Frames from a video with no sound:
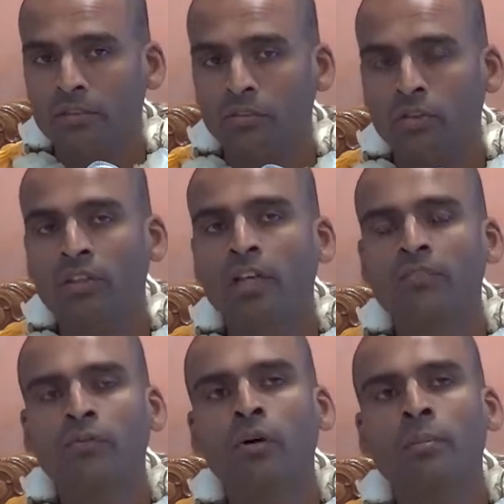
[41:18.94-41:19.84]
So
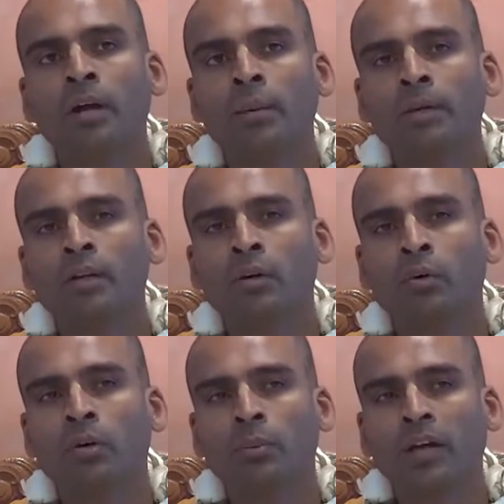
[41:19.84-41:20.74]
therefore, a brahmana
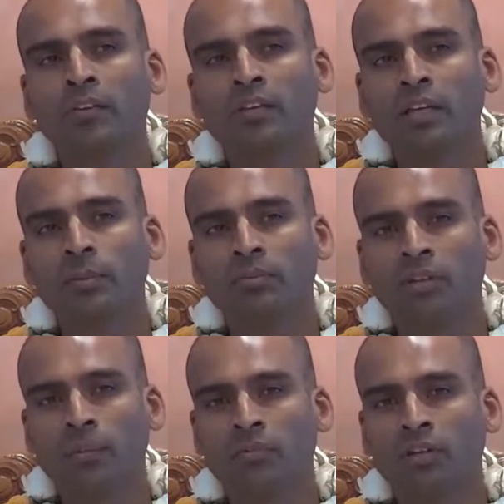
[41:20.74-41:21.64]
always keeps
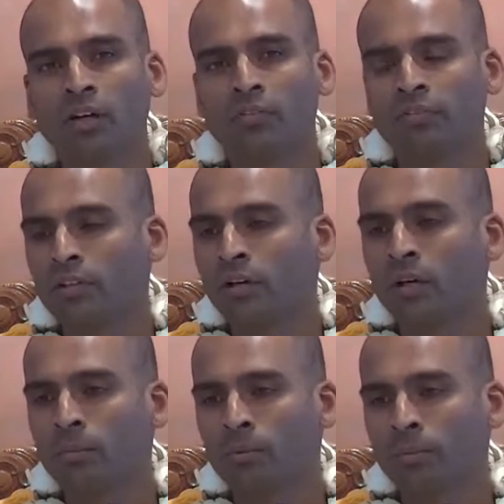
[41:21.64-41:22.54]
themselves in the
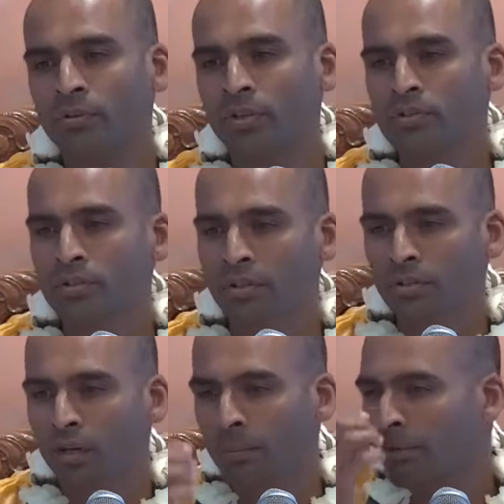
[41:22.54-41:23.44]
humble
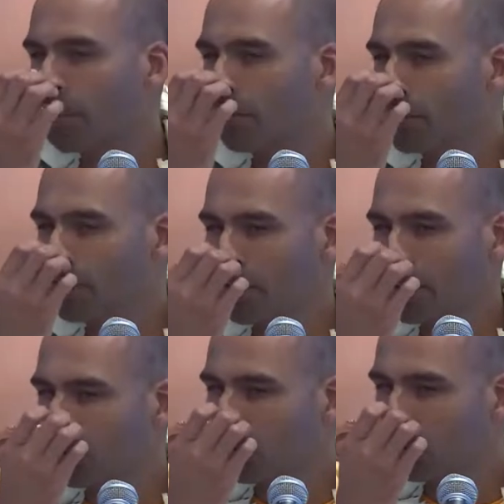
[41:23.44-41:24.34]
position. A brahmana
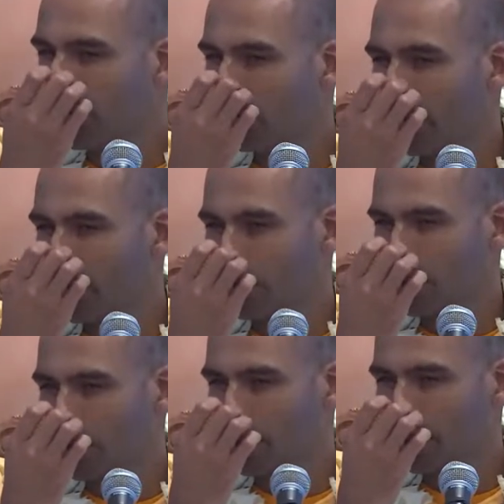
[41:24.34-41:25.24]
is always
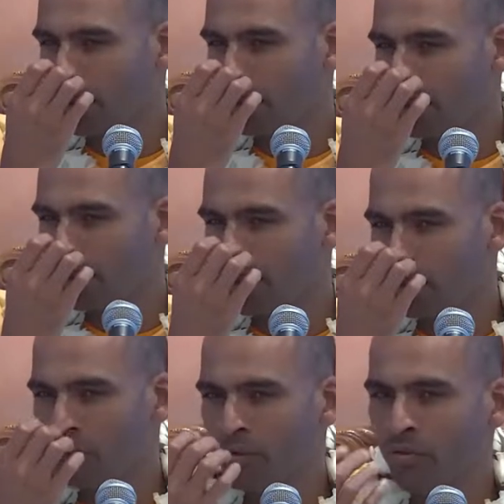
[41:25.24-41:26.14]
actually
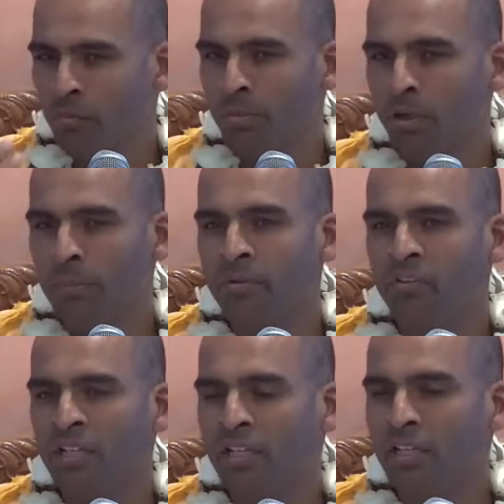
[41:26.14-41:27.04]

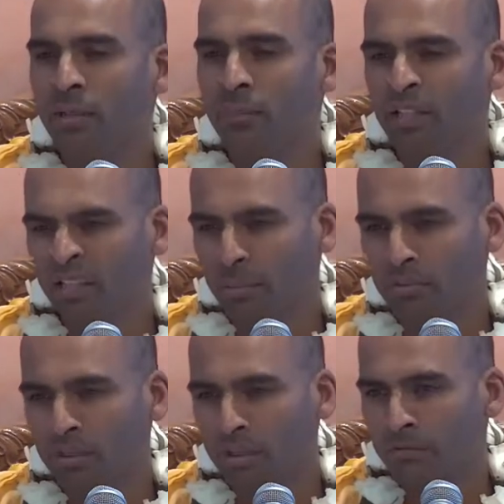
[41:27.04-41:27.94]
purposely keeping
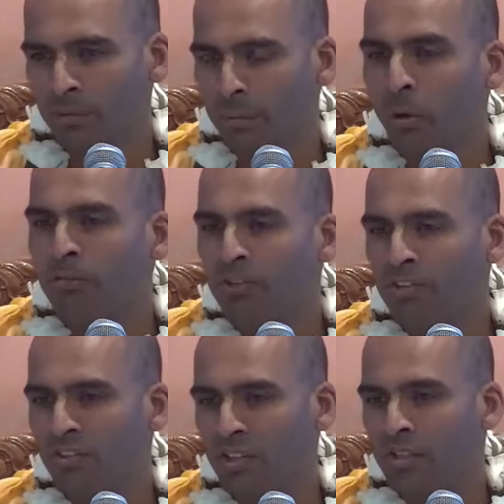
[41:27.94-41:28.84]
themselves in
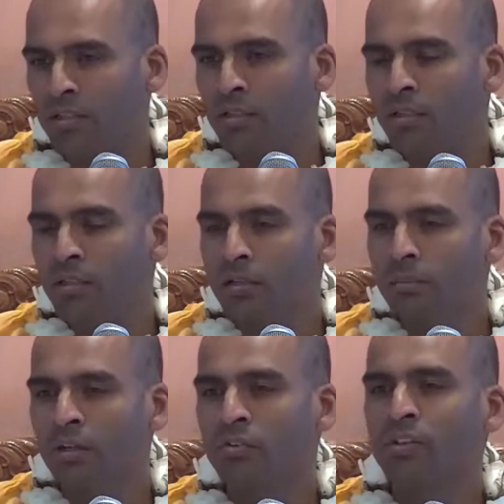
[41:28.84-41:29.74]
poverty,
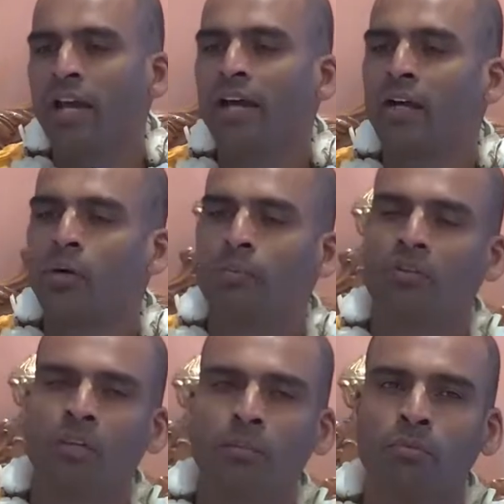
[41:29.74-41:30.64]
because that
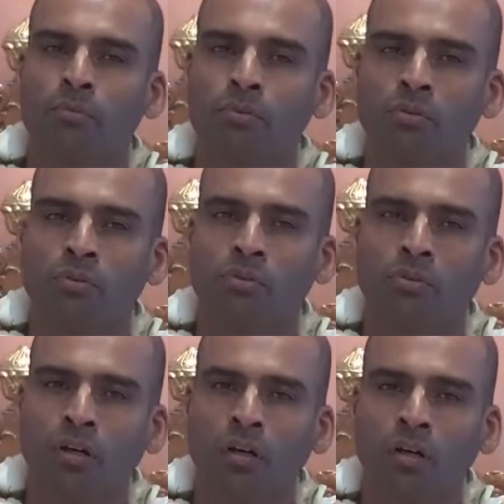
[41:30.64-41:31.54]
helps them
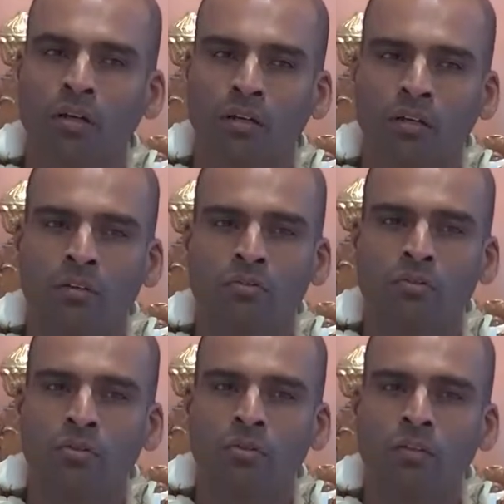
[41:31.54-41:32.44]
to
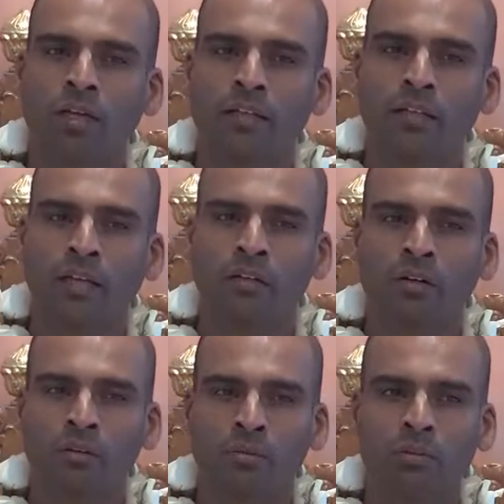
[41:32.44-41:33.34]
ensure that they
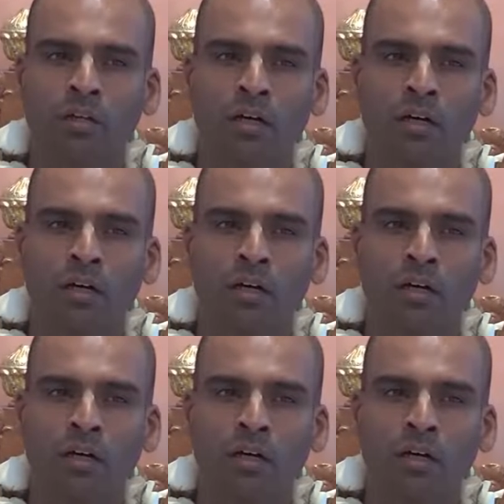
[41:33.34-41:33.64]
don't